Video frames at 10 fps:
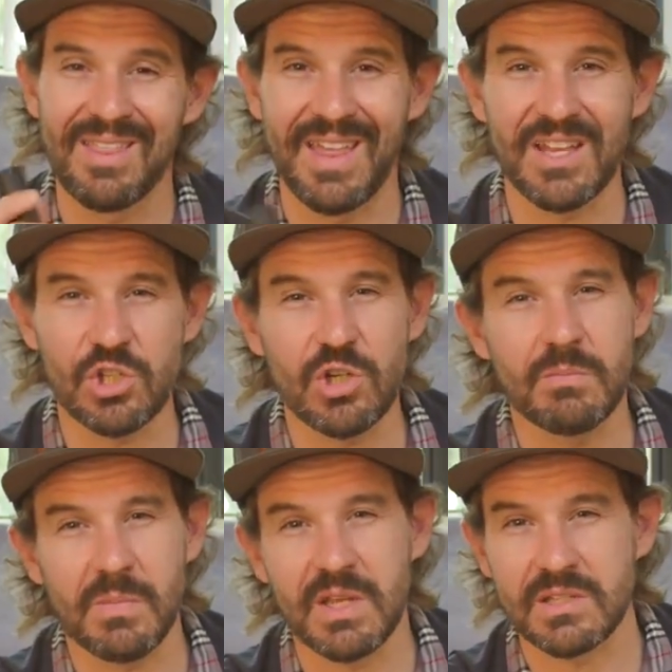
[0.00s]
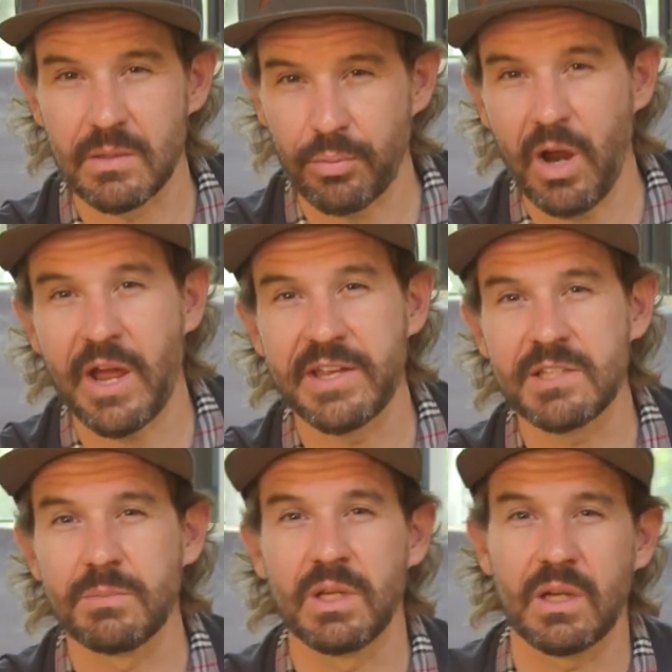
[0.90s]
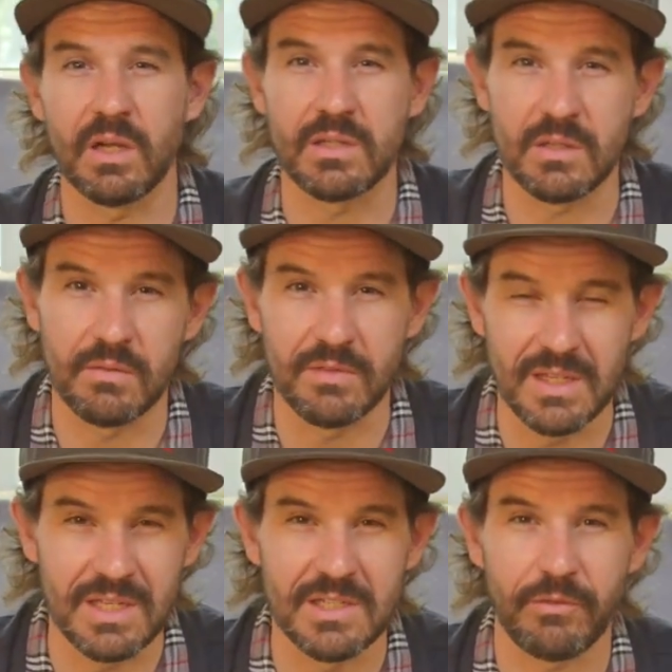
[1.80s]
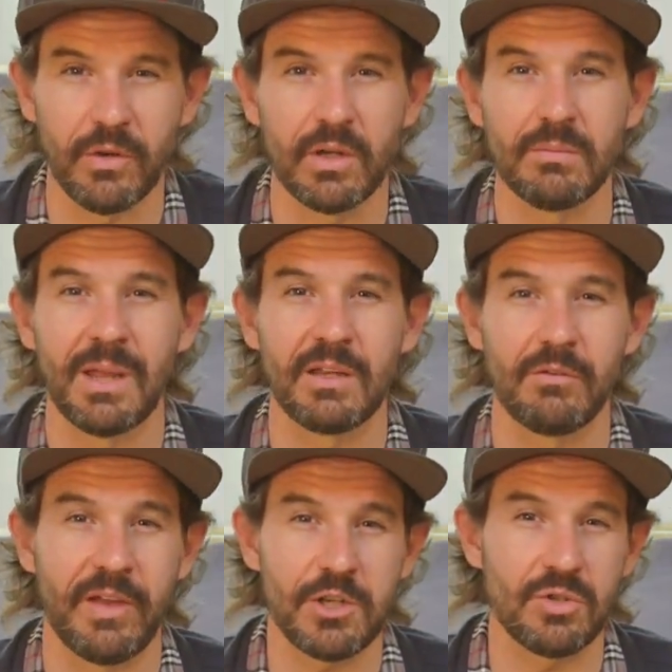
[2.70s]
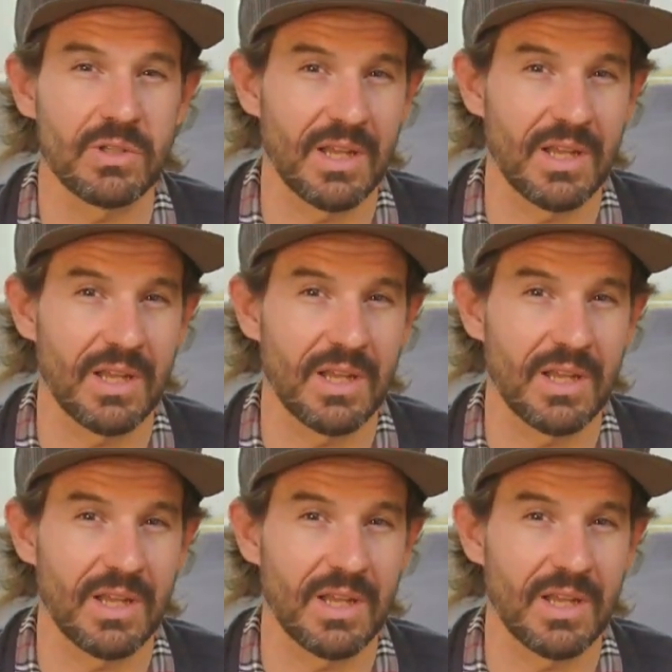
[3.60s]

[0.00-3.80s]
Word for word: That shouldn't be a surprise because of the different manufacturing